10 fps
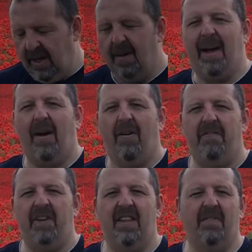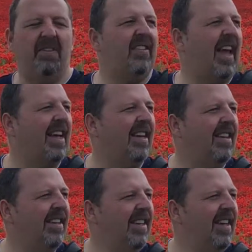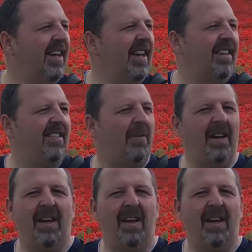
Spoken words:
about 1/5 of a second. So